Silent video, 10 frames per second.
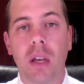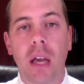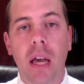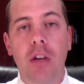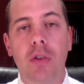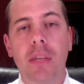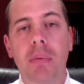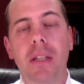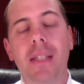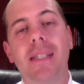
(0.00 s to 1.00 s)
And you'll
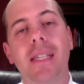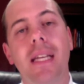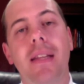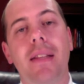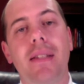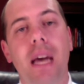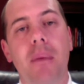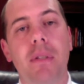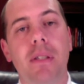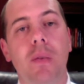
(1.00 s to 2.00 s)
typically see that this
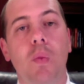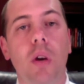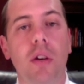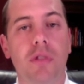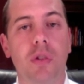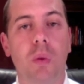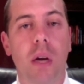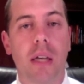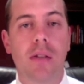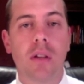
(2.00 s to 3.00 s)
happens in one of two
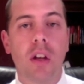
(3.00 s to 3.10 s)
ways.